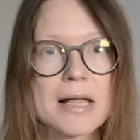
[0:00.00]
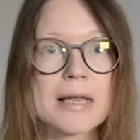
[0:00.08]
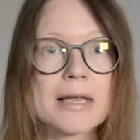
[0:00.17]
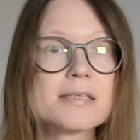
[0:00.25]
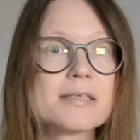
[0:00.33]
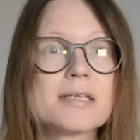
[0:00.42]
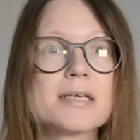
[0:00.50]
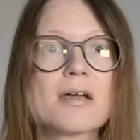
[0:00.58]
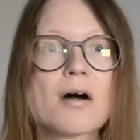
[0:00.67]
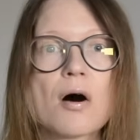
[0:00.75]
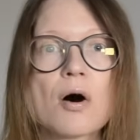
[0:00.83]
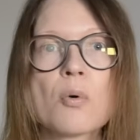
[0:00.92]
Let's see
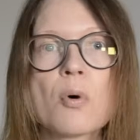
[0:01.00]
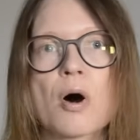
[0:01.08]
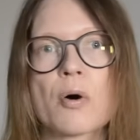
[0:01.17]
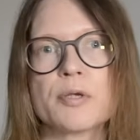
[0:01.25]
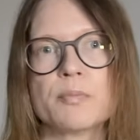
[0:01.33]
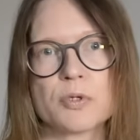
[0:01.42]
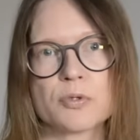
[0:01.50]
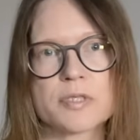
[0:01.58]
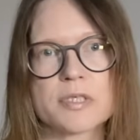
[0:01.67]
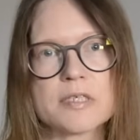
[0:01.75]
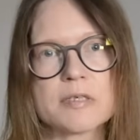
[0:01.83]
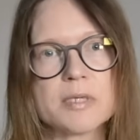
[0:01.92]
how our immune
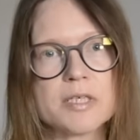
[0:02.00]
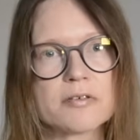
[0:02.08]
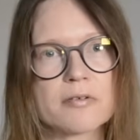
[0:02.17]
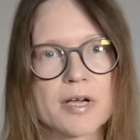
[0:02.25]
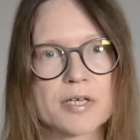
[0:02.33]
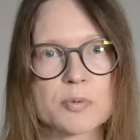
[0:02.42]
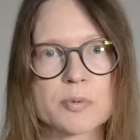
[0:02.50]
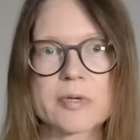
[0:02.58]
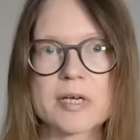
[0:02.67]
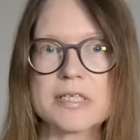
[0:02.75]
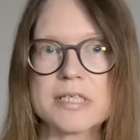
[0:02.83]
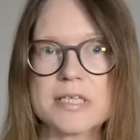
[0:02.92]
system interacts with
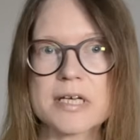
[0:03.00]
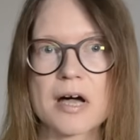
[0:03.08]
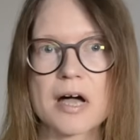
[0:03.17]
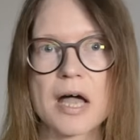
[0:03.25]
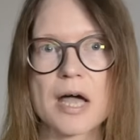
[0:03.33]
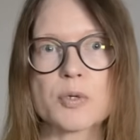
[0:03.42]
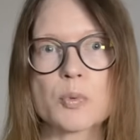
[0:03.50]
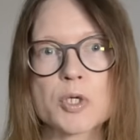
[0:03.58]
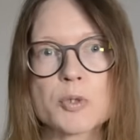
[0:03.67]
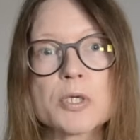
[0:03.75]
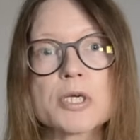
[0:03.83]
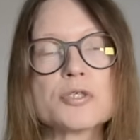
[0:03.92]
Candida and
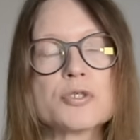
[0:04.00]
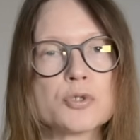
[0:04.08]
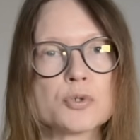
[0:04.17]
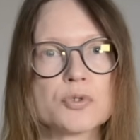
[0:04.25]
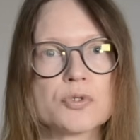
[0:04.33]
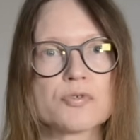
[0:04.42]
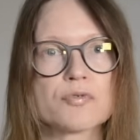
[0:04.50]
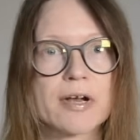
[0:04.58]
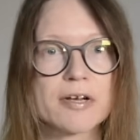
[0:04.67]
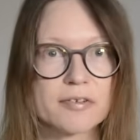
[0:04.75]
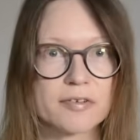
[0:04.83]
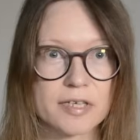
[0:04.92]
what we can do to
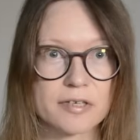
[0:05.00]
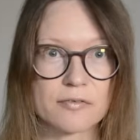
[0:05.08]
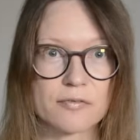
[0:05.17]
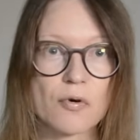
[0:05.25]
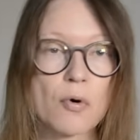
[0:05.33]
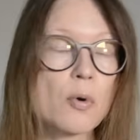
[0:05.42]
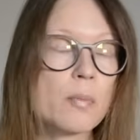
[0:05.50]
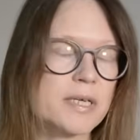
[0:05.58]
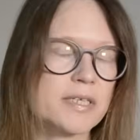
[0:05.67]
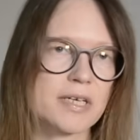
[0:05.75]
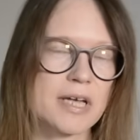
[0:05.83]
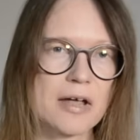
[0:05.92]
strengthen it for
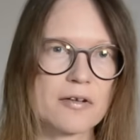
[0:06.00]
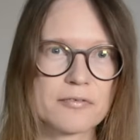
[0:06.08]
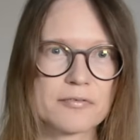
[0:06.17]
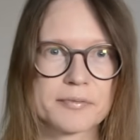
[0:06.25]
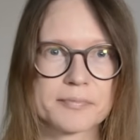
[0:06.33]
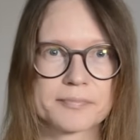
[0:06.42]
better health.